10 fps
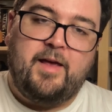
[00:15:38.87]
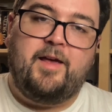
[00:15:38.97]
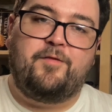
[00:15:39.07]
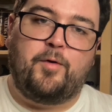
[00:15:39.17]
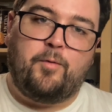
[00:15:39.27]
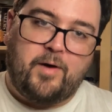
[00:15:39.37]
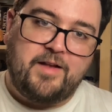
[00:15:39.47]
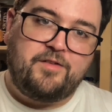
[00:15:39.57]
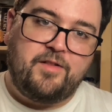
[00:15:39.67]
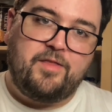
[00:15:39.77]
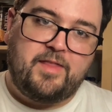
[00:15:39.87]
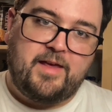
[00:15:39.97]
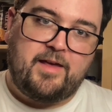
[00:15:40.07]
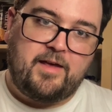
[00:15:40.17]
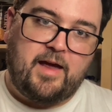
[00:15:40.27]
If you're watching
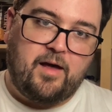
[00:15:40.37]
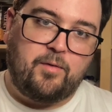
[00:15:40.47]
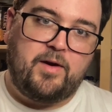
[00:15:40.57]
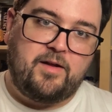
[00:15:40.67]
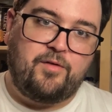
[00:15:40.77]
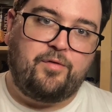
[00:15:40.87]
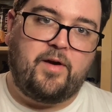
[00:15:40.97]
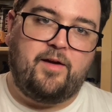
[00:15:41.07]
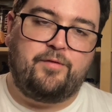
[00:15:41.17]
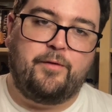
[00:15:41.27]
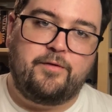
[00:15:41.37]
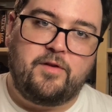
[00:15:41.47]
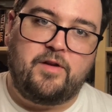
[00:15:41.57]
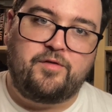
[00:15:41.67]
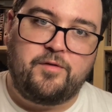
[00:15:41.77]
the How to Identify a First
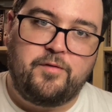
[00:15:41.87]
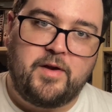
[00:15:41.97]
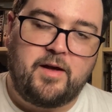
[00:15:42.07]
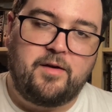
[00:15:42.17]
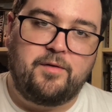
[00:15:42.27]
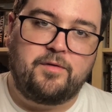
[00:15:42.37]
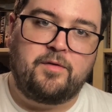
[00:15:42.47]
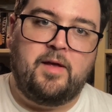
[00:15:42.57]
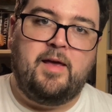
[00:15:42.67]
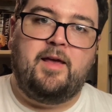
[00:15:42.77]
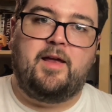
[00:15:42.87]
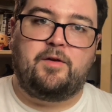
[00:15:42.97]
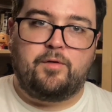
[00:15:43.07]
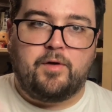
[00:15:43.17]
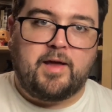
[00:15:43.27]
Edition videos and you're
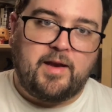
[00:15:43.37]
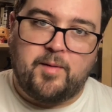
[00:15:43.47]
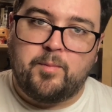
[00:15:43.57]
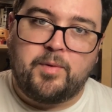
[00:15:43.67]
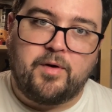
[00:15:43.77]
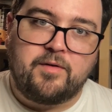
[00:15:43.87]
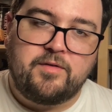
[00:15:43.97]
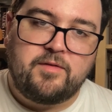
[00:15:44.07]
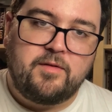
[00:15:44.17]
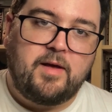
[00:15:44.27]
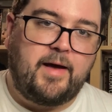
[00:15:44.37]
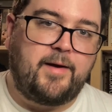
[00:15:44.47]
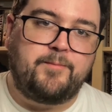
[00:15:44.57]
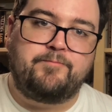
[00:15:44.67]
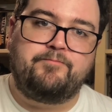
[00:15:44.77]
looking up books
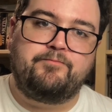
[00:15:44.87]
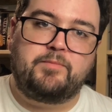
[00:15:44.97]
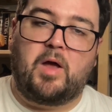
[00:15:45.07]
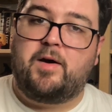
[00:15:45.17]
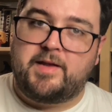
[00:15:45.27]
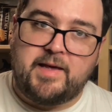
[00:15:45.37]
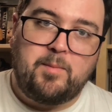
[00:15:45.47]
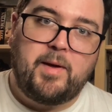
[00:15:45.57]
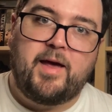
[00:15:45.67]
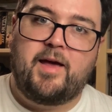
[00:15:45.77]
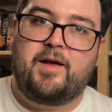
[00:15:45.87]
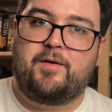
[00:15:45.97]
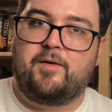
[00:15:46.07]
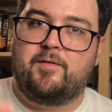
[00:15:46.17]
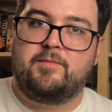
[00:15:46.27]
on eBay
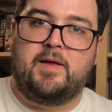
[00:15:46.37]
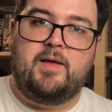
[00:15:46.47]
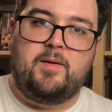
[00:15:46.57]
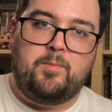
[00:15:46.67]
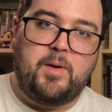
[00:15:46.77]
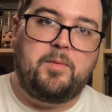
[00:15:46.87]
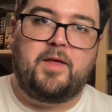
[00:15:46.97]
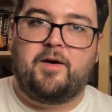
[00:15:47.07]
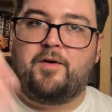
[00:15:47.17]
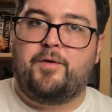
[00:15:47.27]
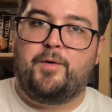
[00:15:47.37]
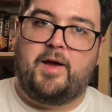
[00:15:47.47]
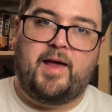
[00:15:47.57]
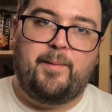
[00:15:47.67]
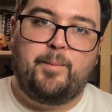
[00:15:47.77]
or Biblio or
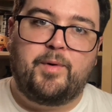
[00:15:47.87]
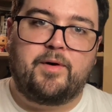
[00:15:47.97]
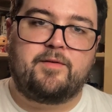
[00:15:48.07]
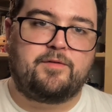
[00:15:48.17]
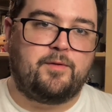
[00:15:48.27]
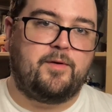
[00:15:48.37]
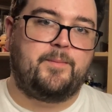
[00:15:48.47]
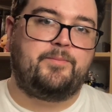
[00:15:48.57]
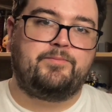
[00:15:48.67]
Abe Books or